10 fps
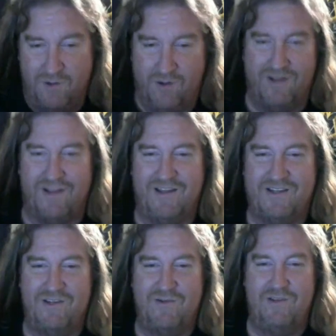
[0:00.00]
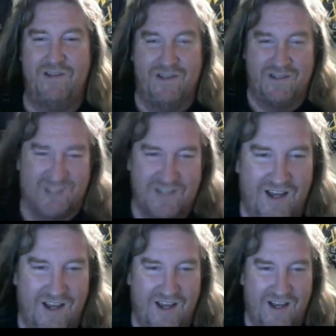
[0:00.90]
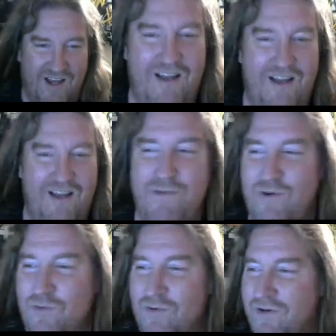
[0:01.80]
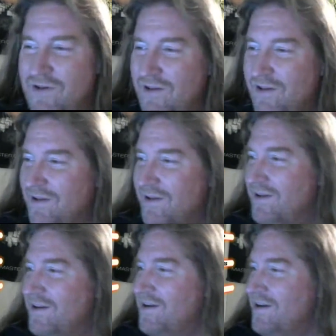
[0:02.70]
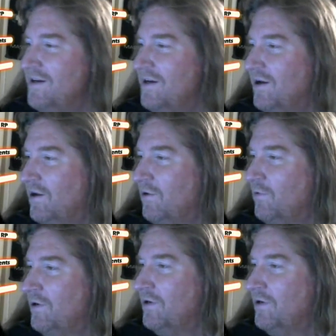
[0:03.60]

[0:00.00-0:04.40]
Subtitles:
let's do this. Let me. Oh, where to go?